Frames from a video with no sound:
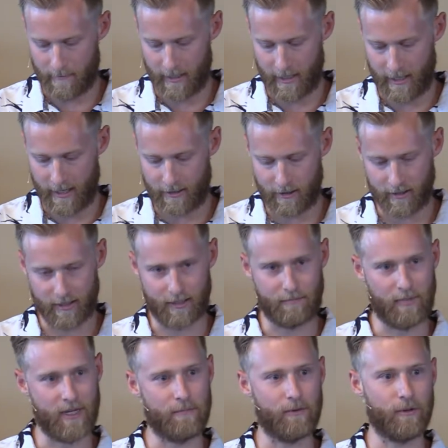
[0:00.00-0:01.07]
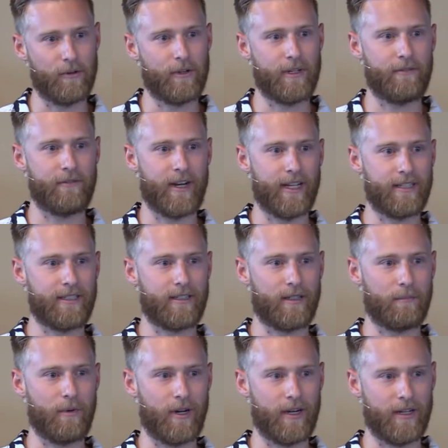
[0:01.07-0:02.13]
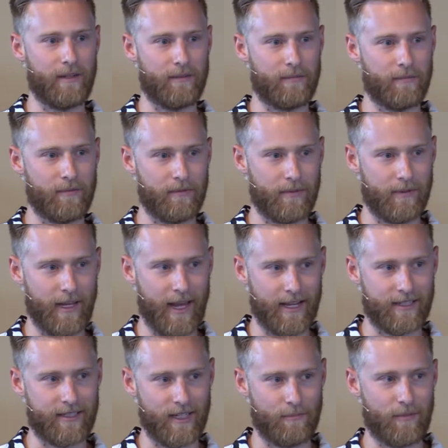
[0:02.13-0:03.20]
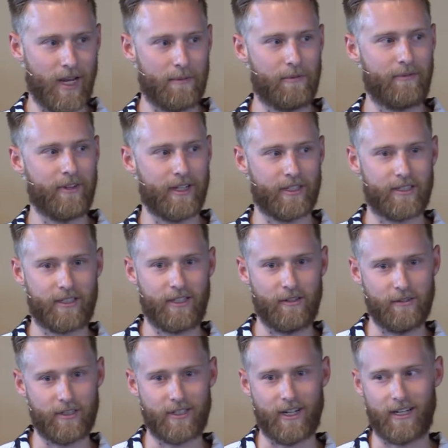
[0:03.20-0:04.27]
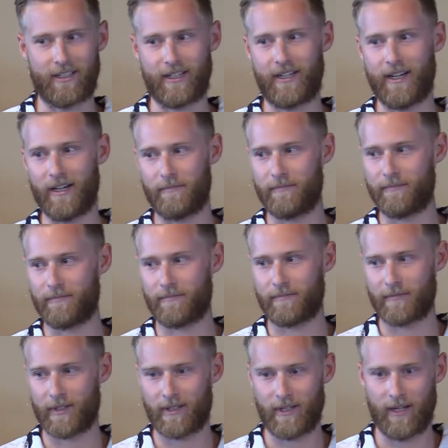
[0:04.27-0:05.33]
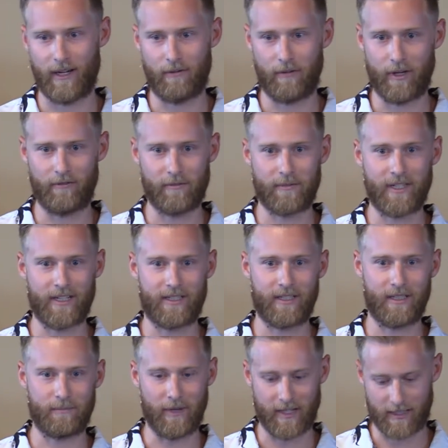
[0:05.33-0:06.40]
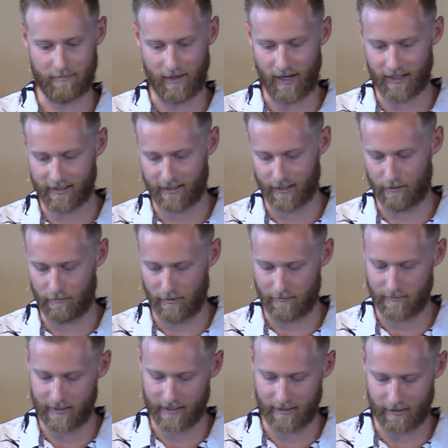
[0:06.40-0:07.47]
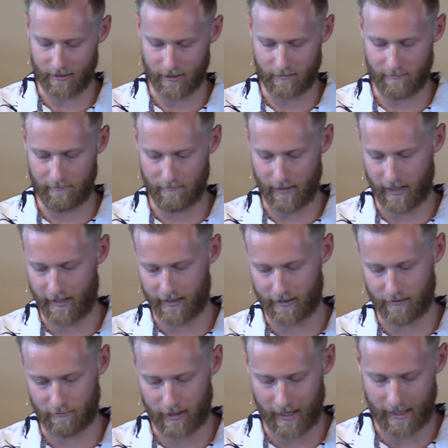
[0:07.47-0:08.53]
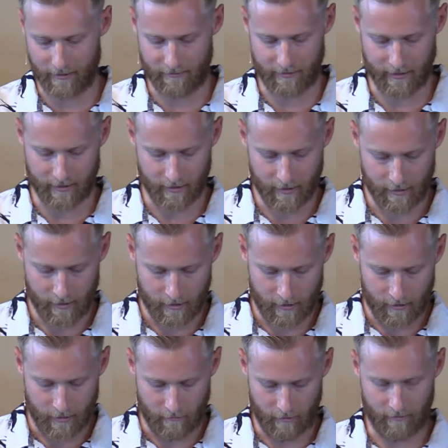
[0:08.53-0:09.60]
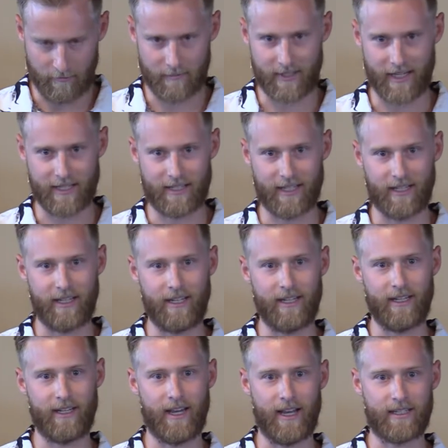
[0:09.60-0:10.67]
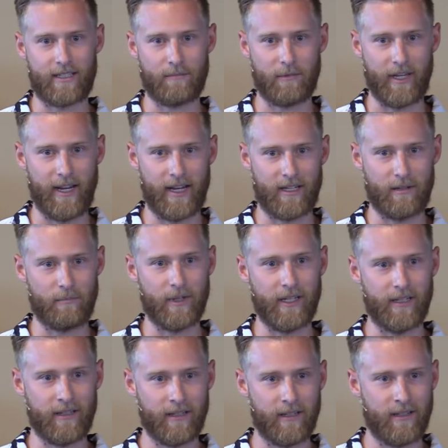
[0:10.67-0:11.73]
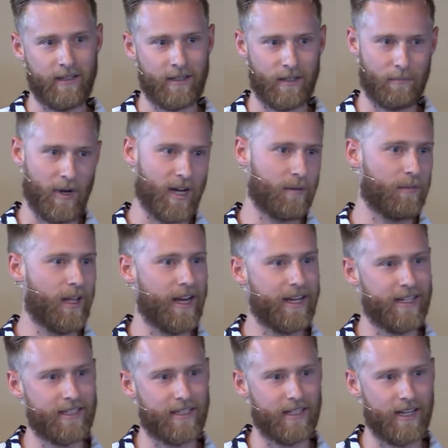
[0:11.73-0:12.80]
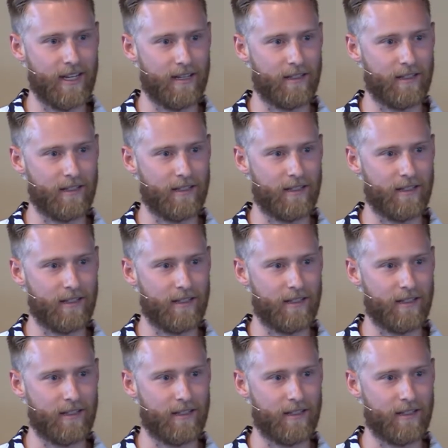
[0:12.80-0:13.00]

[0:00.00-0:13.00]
each of these people who he invites to the party has some type of an excuse not to come. One of them says he's bought some oxen, one of them says he's just married his wife, and one of them says that he has some land, but the bottom line is they